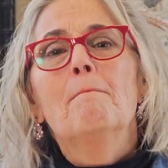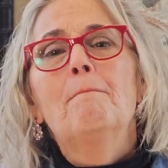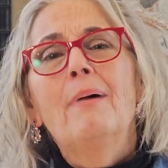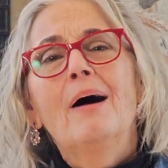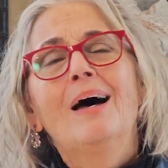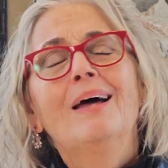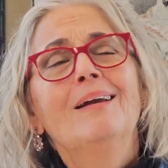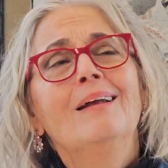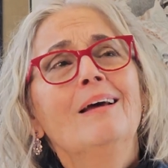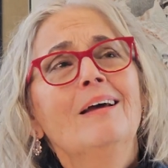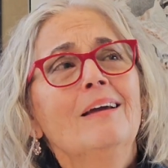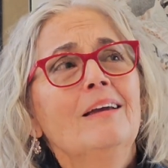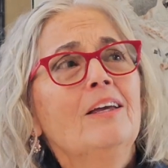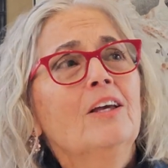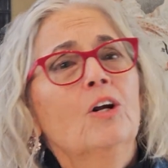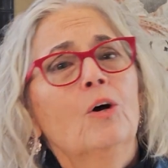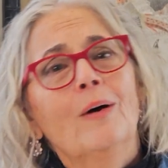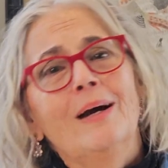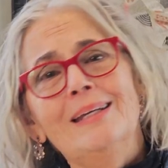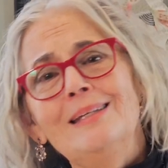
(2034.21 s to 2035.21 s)
But,
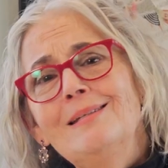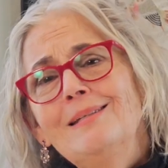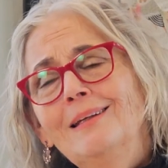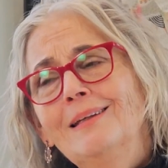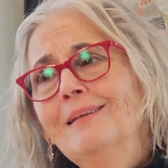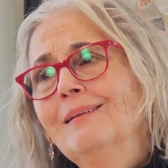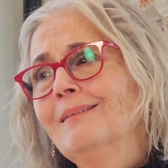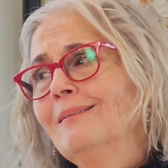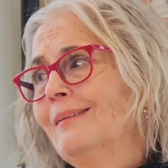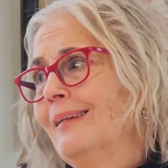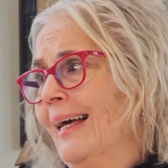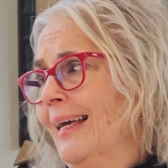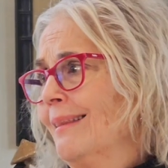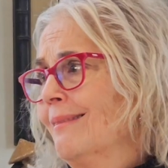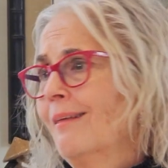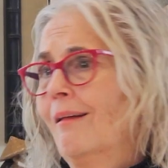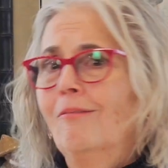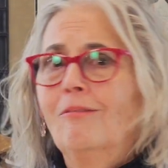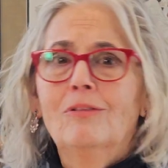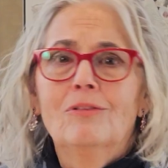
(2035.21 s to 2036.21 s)
I didn't
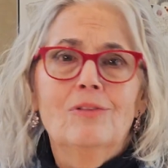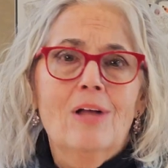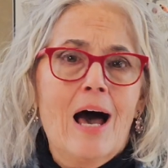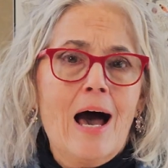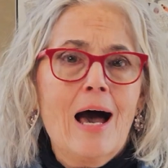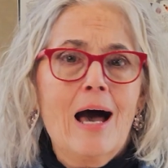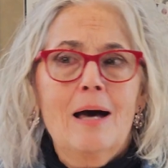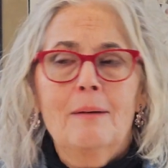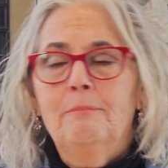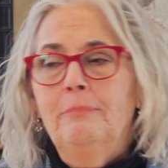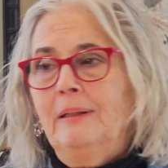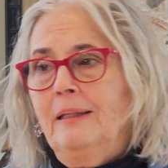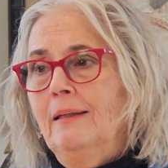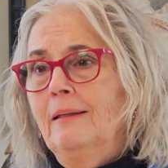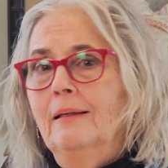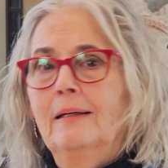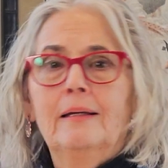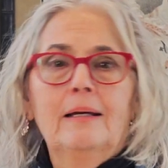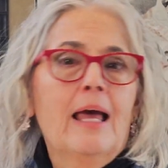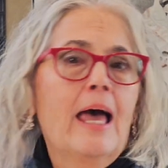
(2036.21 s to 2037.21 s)
like the
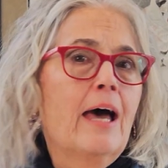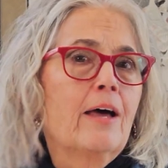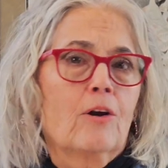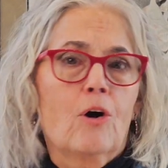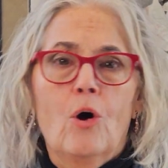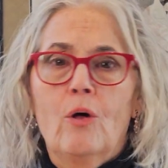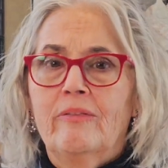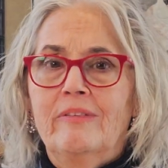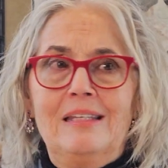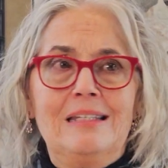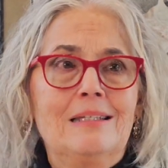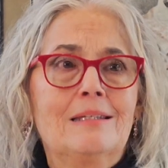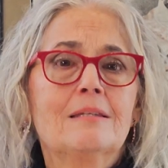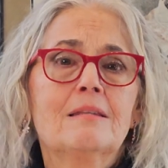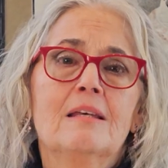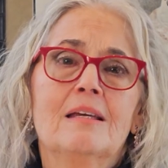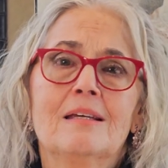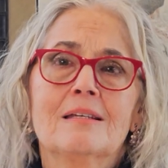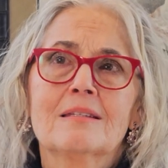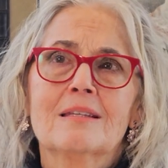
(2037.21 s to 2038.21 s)
lobby. It had all these
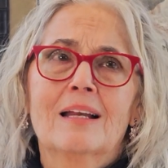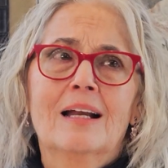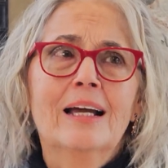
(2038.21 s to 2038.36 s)
things.